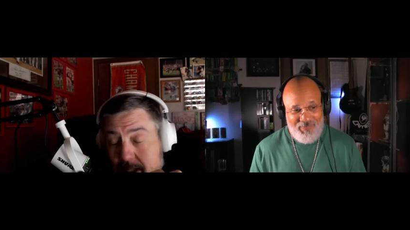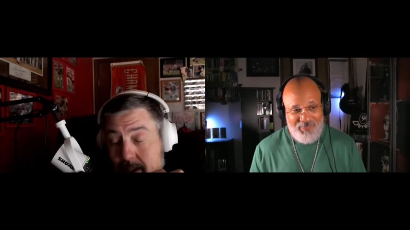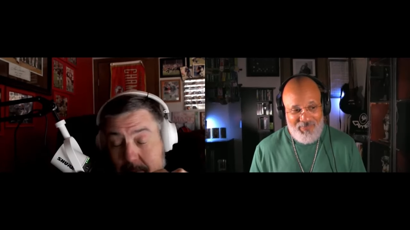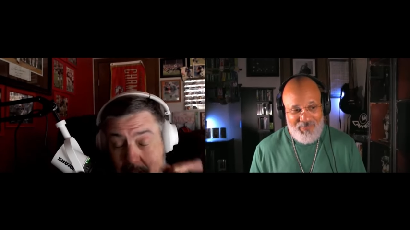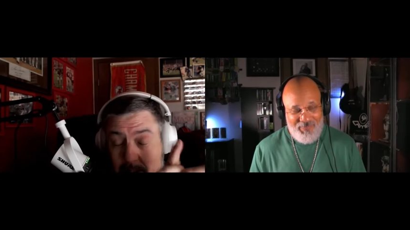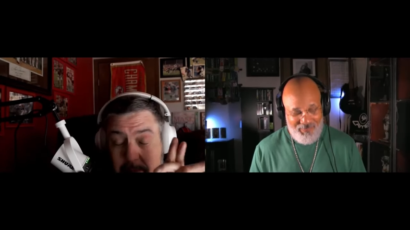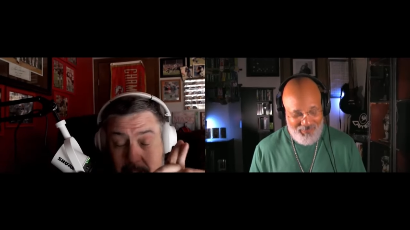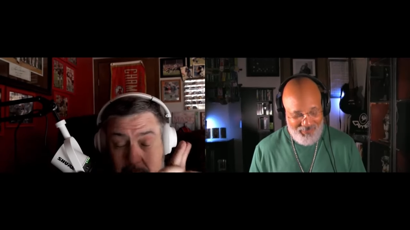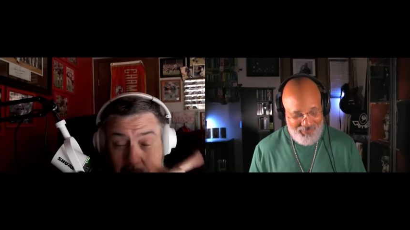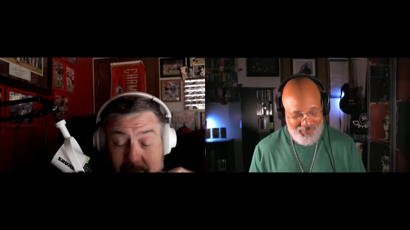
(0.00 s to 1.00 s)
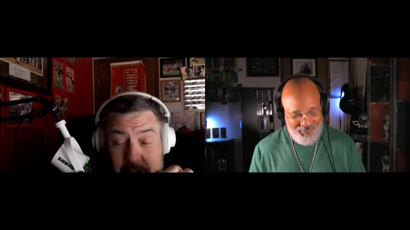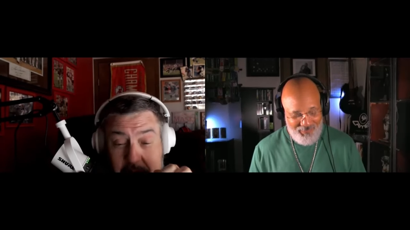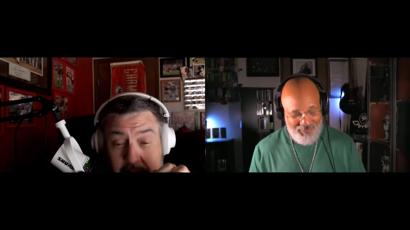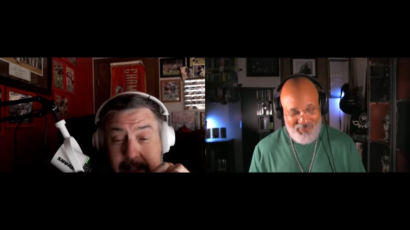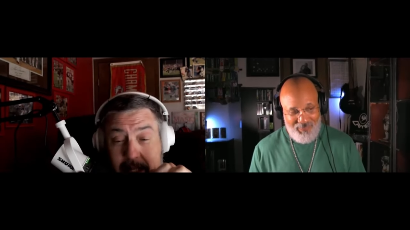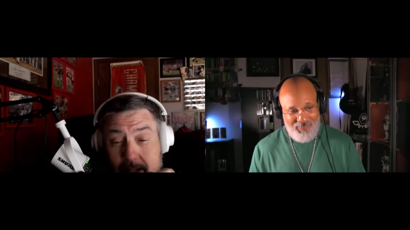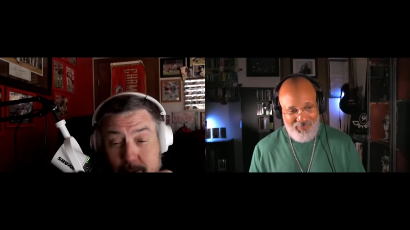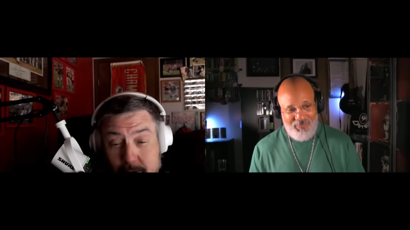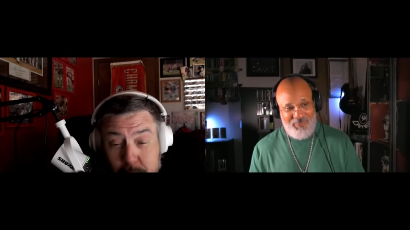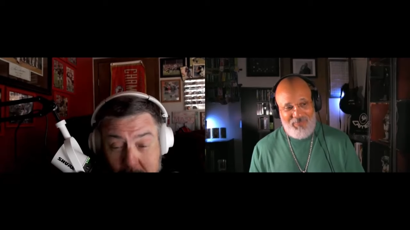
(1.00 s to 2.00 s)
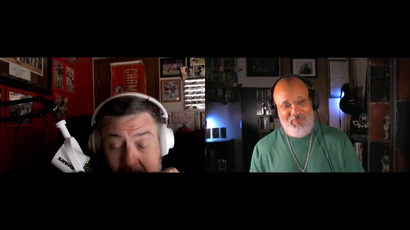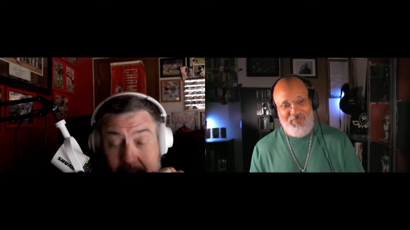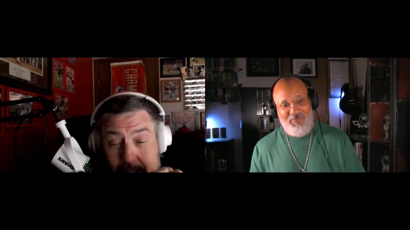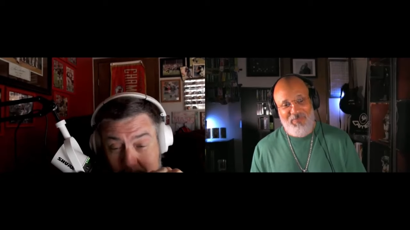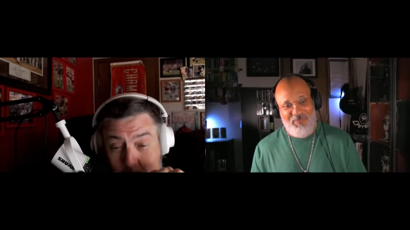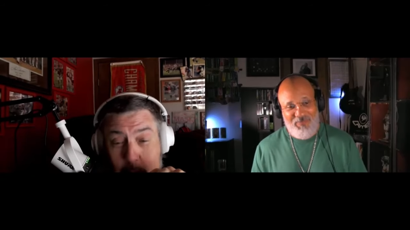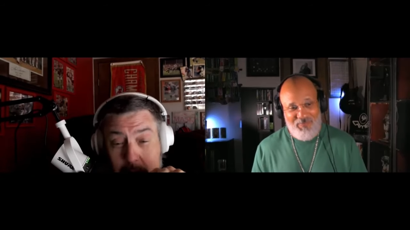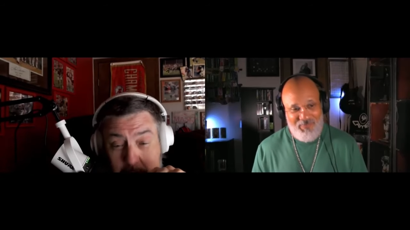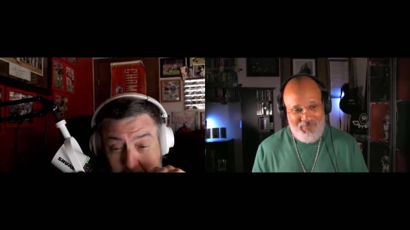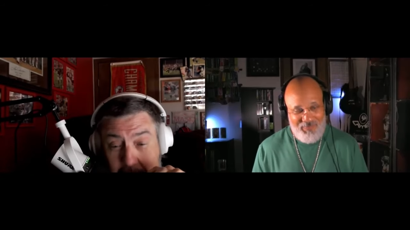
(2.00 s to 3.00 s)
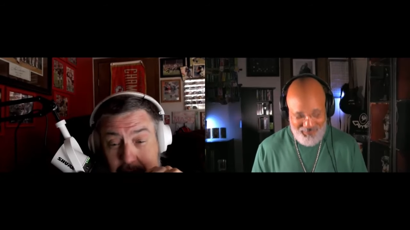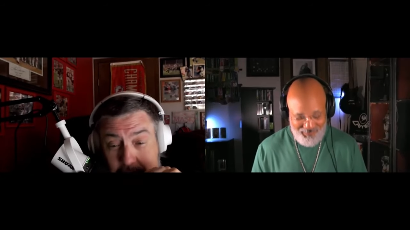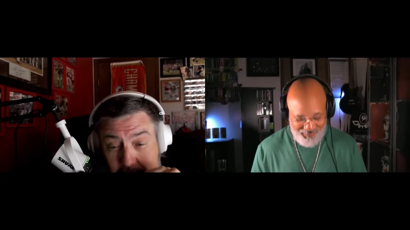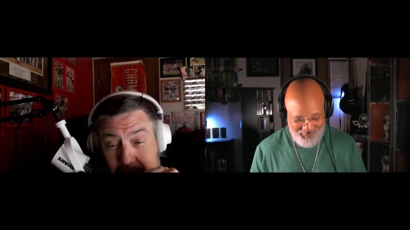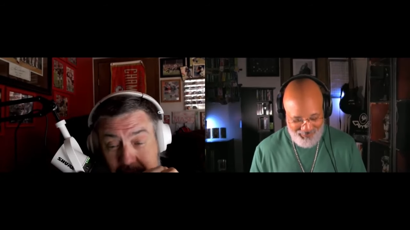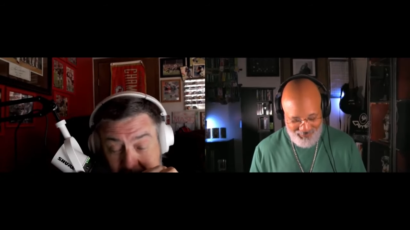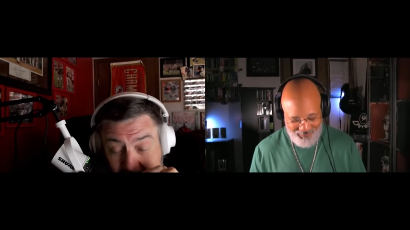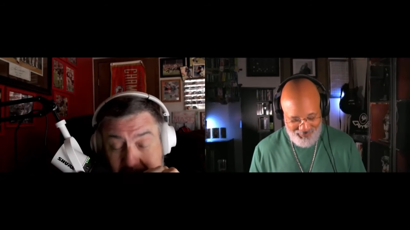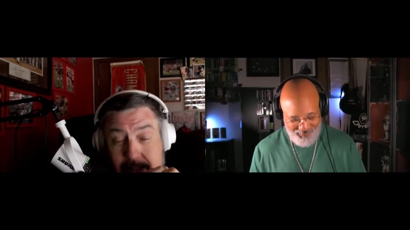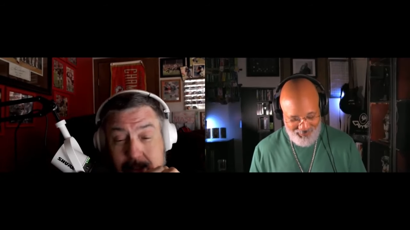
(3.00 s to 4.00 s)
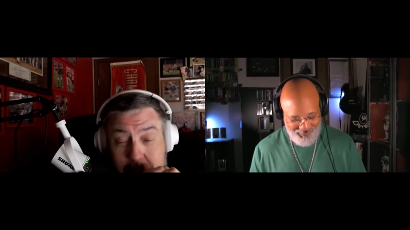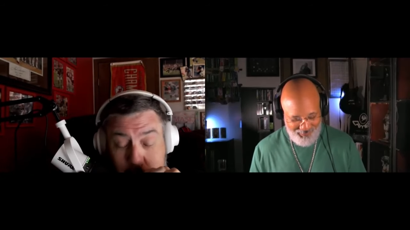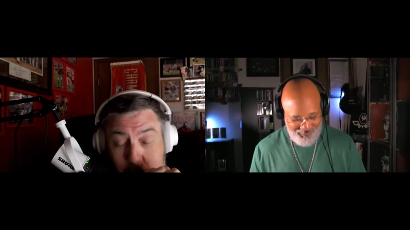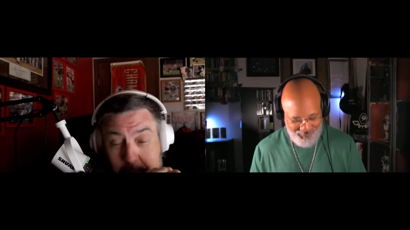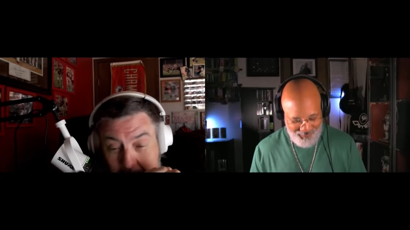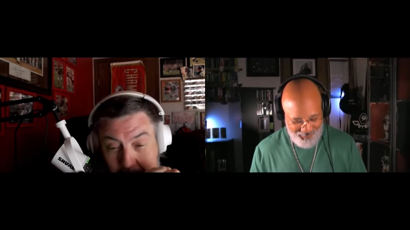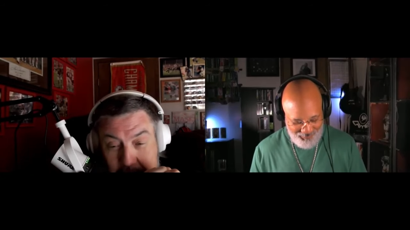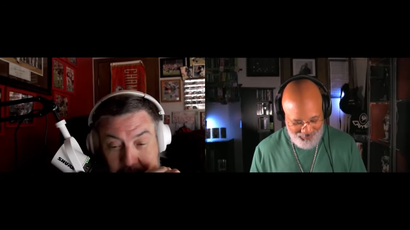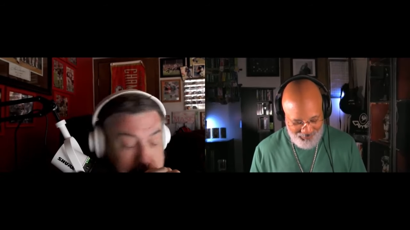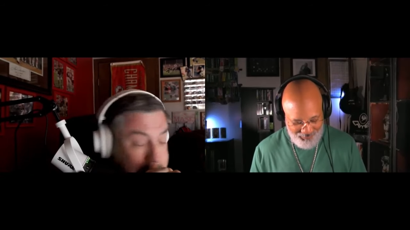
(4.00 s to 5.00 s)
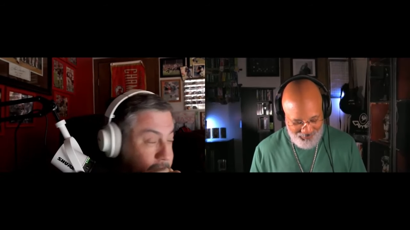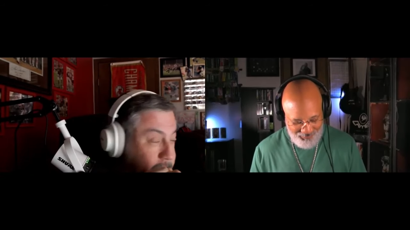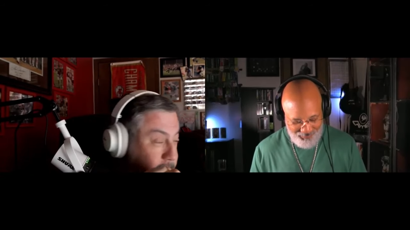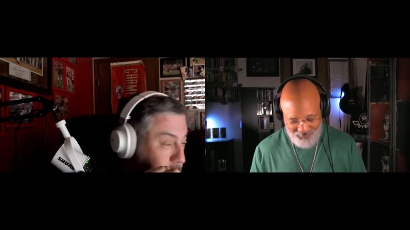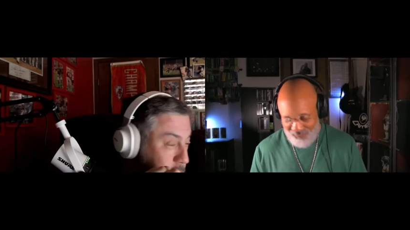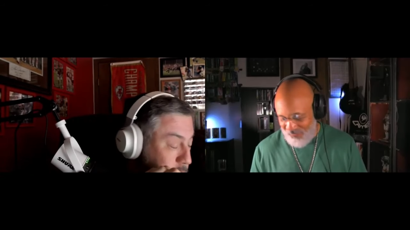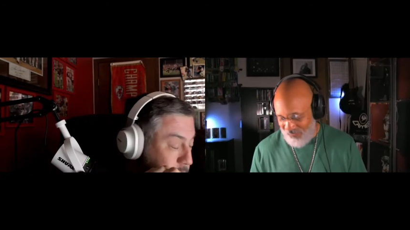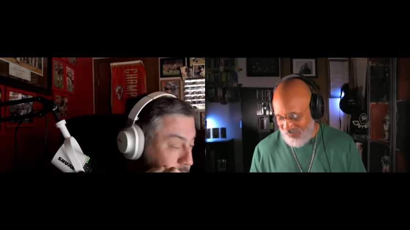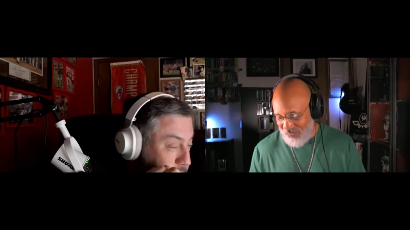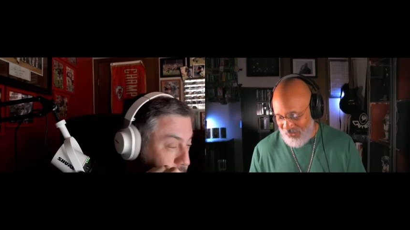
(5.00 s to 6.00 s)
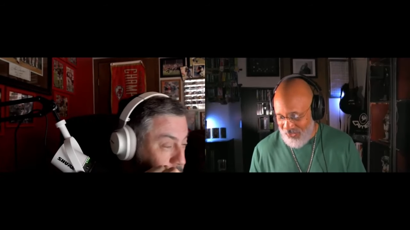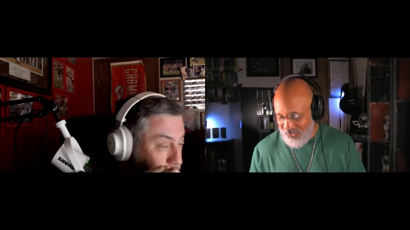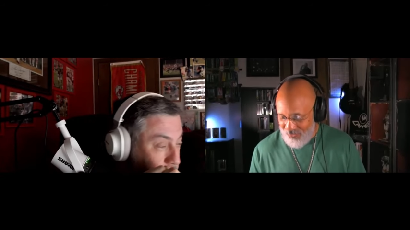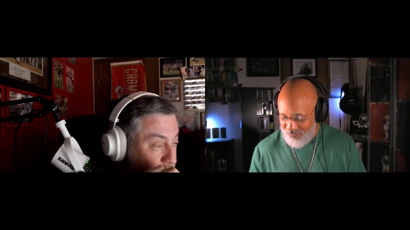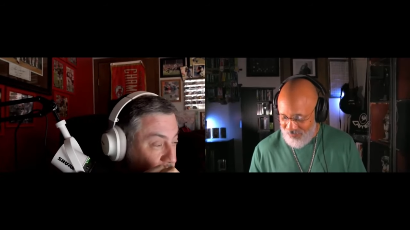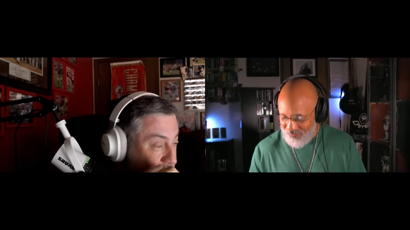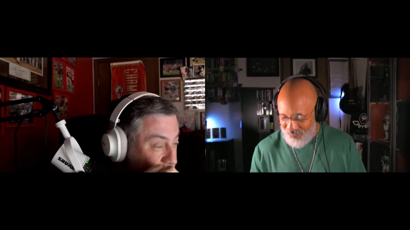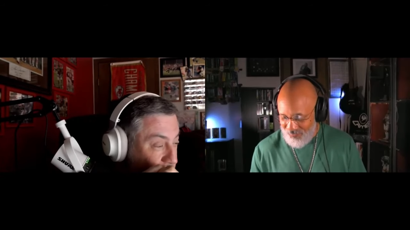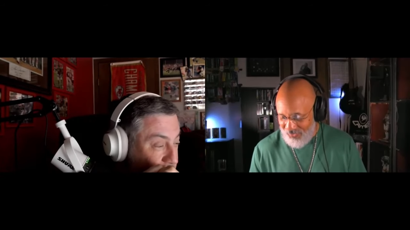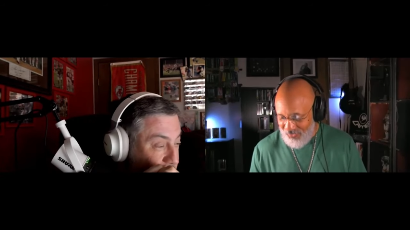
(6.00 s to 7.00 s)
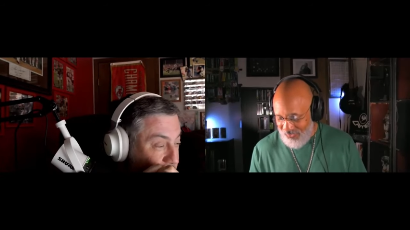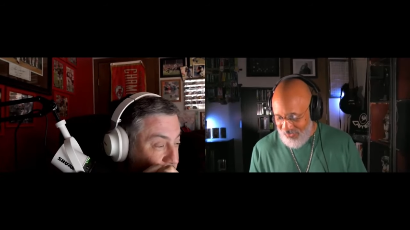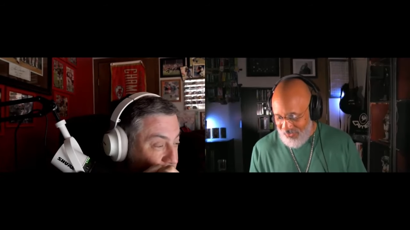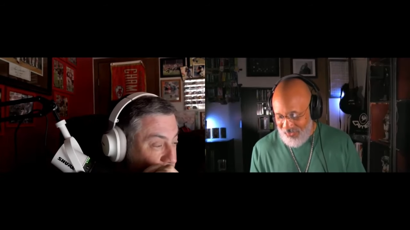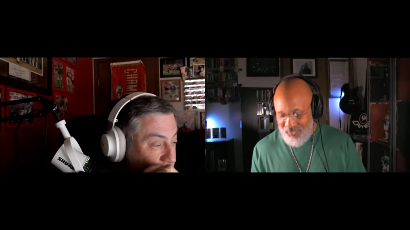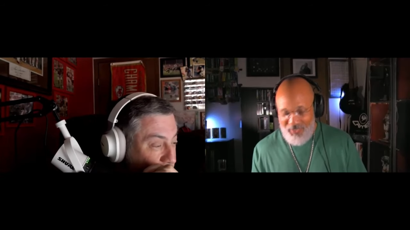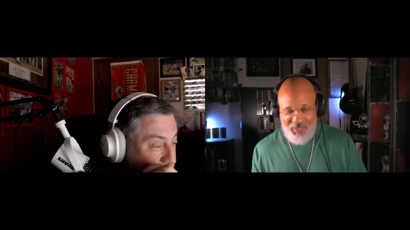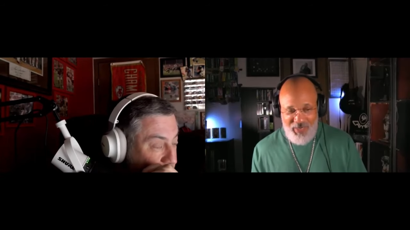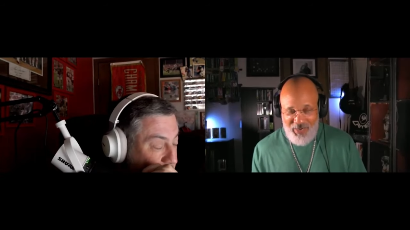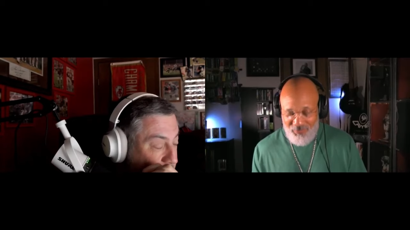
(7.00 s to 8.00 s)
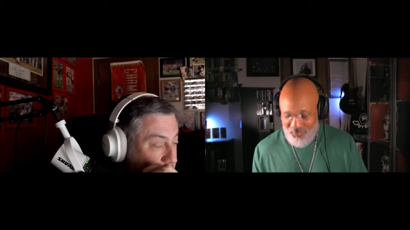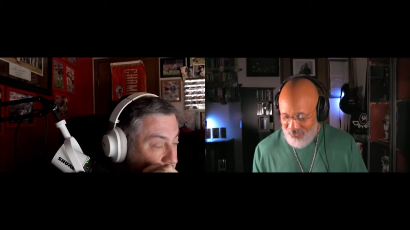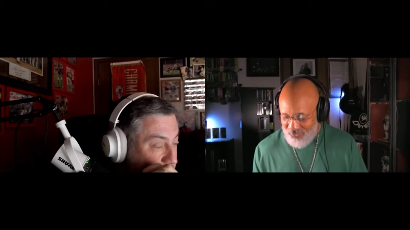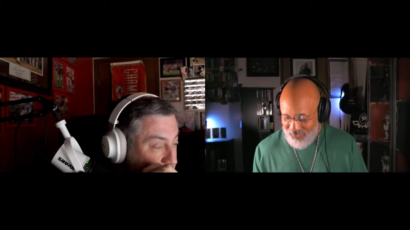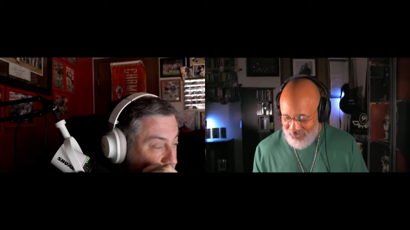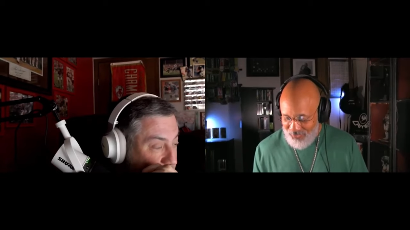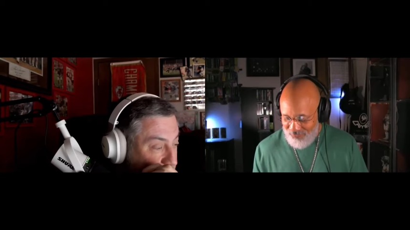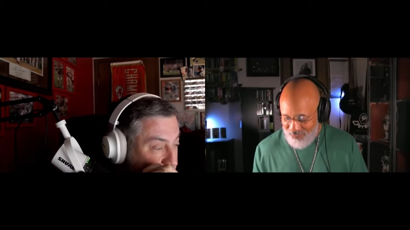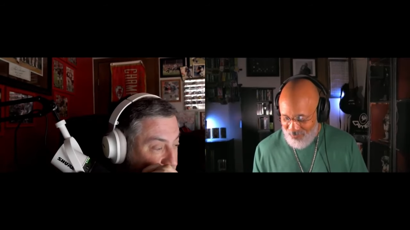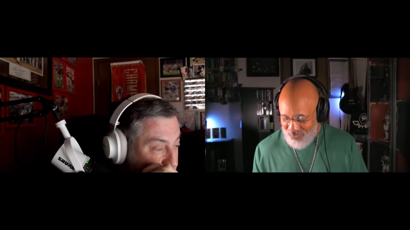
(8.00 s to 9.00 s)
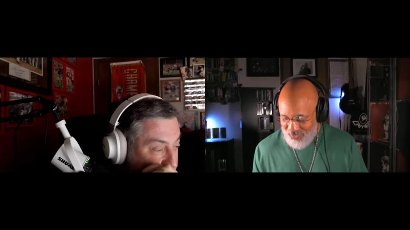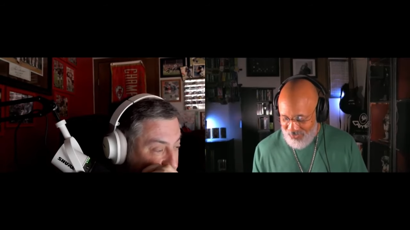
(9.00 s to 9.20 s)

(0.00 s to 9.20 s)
Speaker 1: I did the Miami game. If Jayden Daniels plays, I'm going Commanders. If he doesn't, I'm going Bears.
Speaker 2: Ditto. All right, now we go to that 7 p.m.